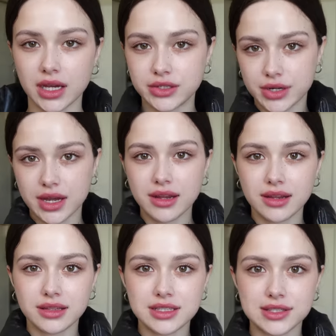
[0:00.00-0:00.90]
I tried it
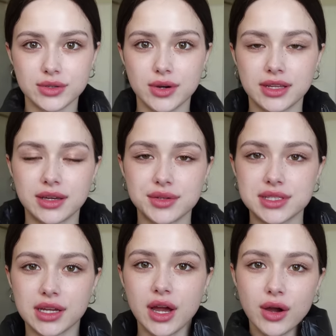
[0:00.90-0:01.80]
at the store and I was
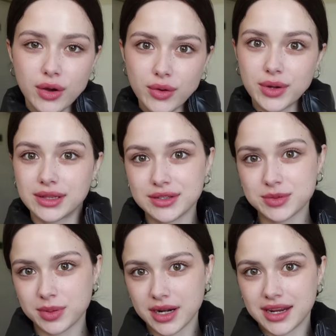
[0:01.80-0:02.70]
like, oh, it looks
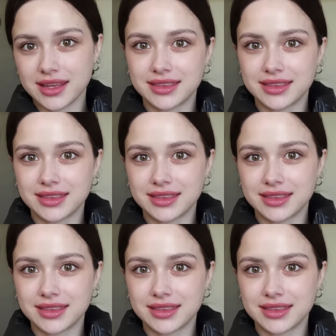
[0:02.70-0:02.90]
pretty.